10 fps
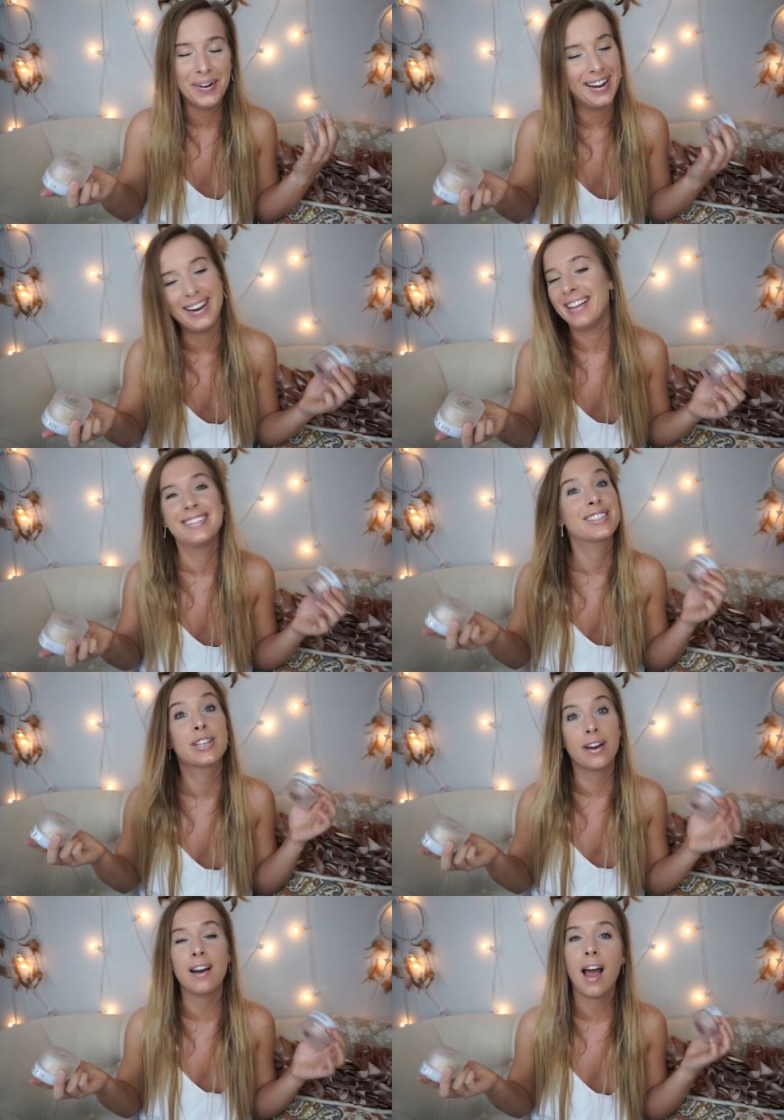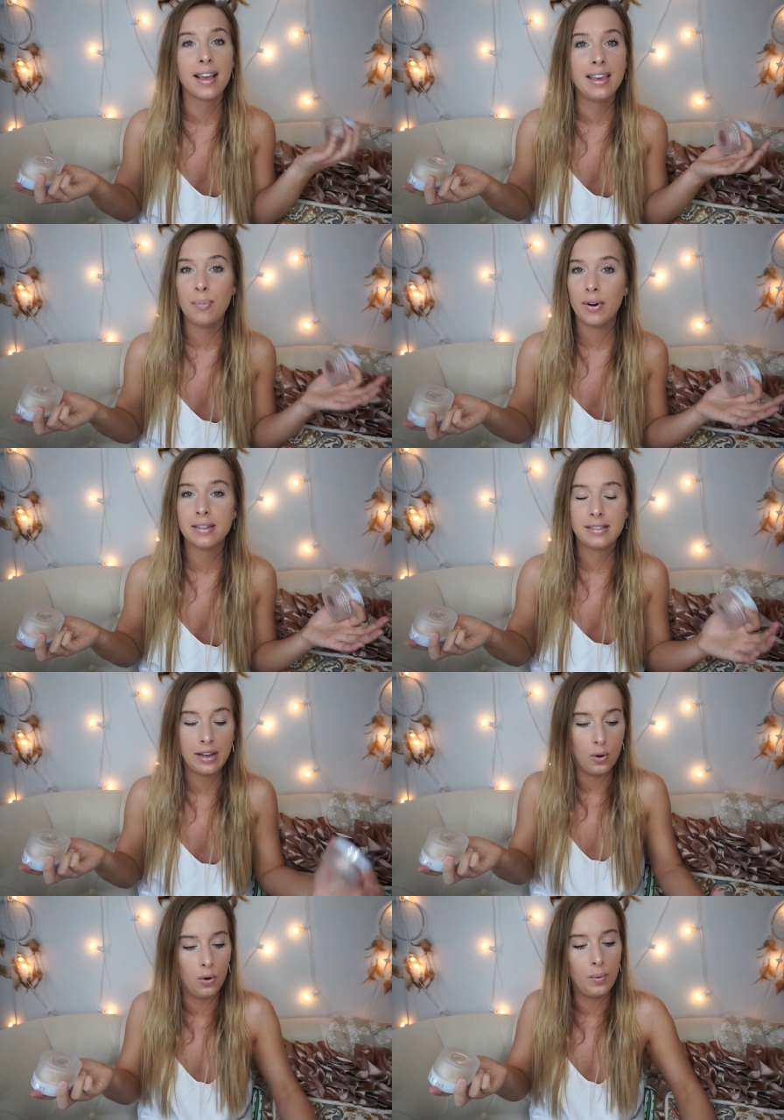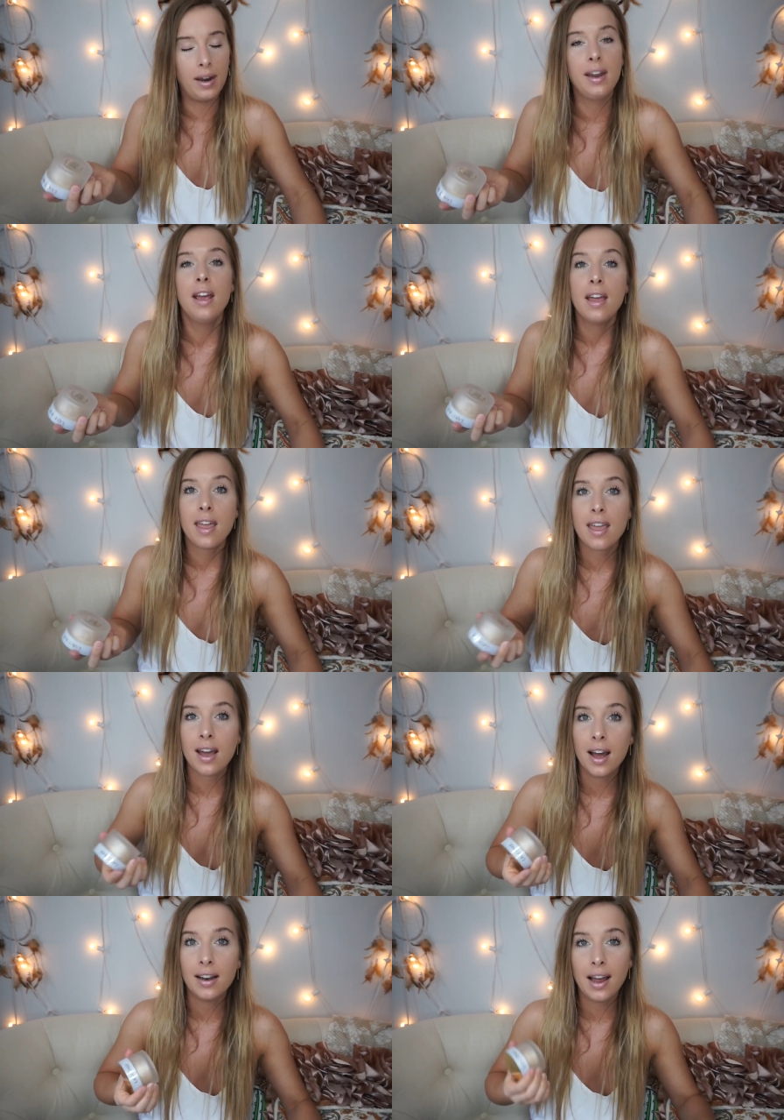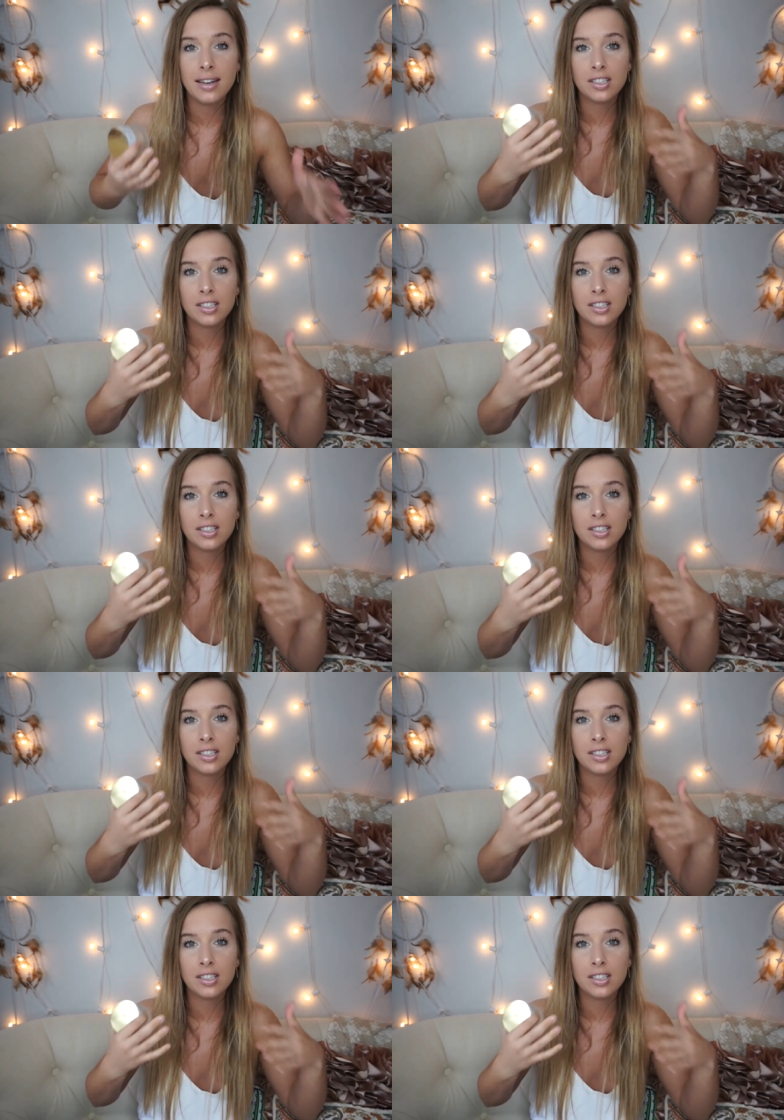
one. is gonna, I keep wanting to say gold one and I